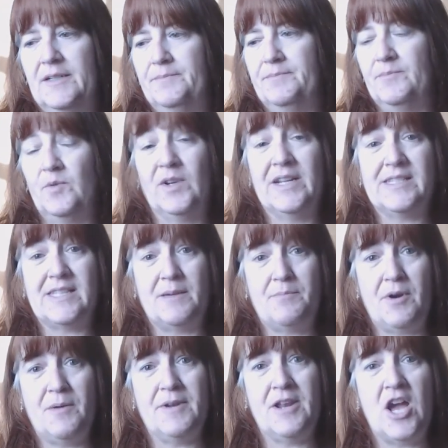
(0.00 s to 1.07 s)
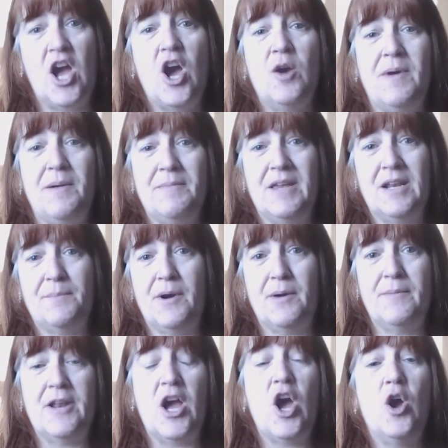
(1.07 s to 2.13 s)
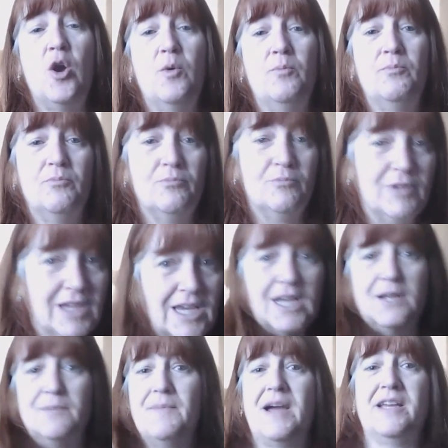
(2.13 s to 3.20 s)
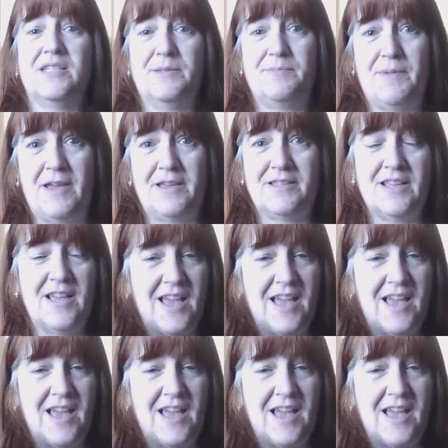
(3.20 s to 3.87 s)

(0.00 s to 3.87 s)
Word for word: when I say permanent home, I mean a permanent home in my space,